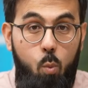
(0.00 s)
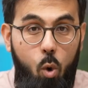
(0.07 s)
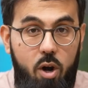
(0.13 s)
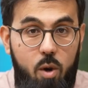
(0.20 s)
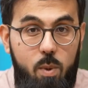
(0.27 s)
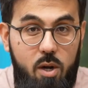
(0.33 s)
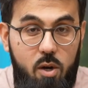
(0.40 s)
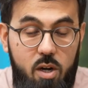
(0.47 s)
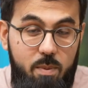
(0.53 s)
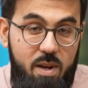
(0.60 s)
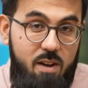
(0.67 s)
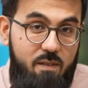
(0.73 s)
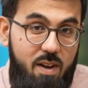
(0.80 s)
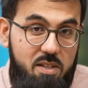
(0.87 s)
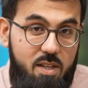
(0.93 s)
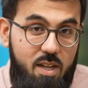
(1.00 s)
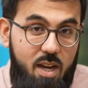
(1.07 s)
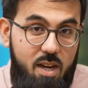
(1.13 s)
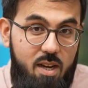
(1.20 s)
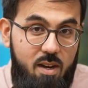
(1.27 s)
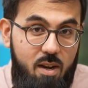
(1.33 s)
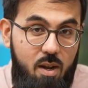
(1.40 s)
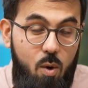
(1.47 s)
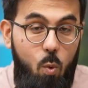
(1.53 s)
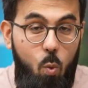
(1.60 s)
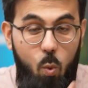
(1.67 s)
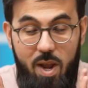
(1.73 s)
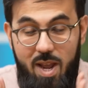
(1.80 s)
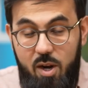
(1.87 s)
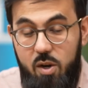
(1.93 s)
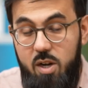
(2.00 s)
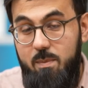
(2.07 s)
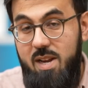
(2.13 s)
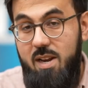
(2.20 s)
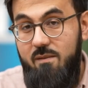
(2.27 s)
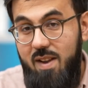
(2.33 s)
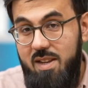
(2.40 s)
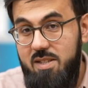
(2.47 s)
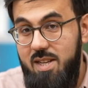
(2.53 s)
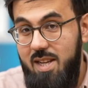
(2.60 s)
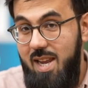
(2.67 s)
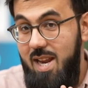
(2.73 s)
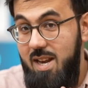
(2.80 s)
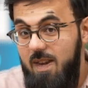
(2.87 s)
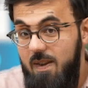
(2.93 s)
what are we going to be investing in? We're going to be investing in